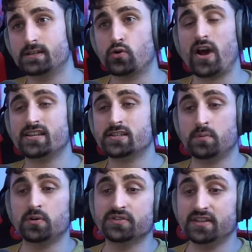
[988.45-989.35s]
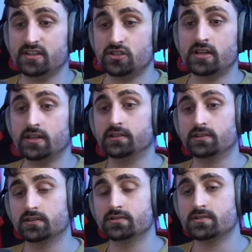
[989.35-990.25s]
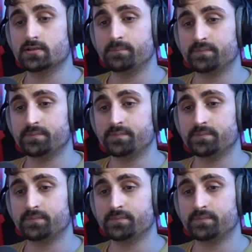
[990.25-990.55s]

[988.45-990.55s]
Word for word: grasp on each killer's...